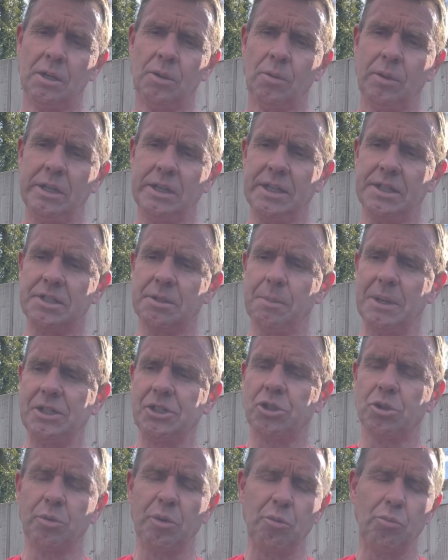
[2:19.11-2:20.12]
we need to make
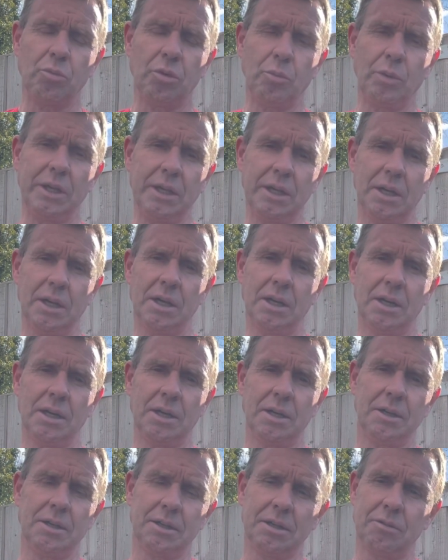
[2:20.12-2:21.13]
sure we
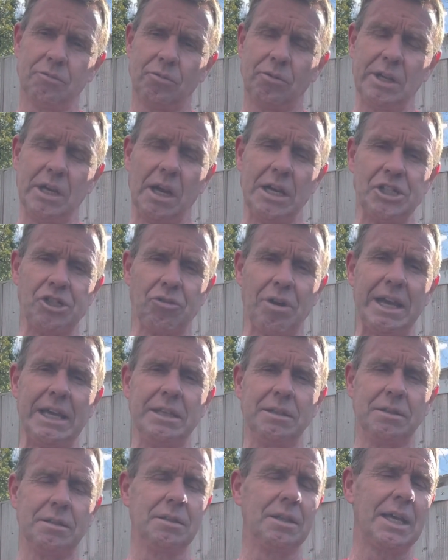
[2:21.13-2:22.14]

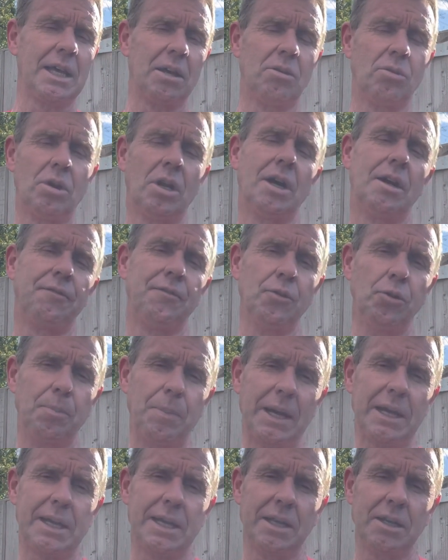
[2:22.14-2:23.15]
rehydrate and get all our food
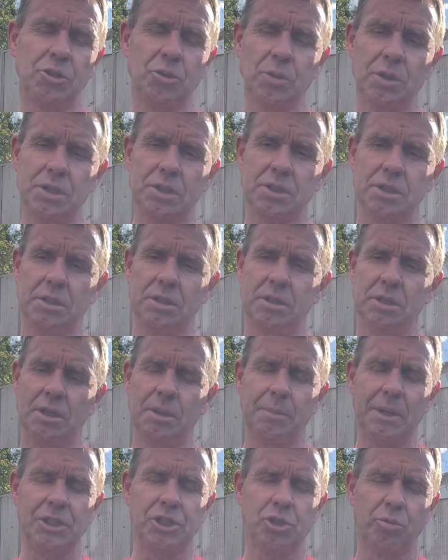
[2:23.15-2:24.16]
back into us and
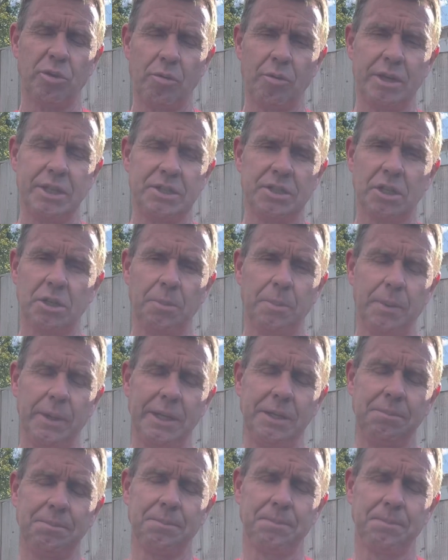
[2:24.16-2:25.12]
make sure we're ready to compete.